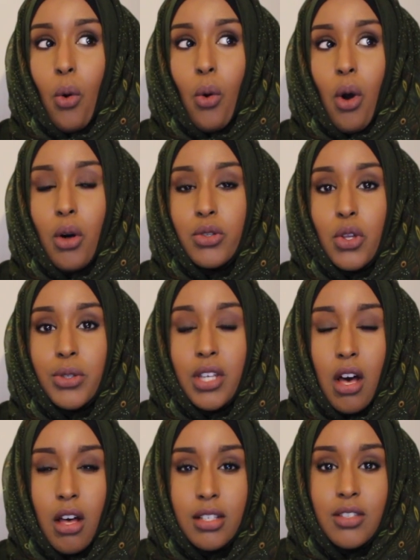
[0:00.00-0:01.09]
or also
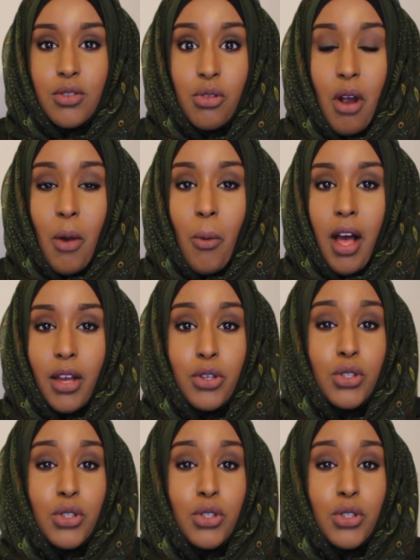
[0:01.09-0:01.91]
tasks throughout work.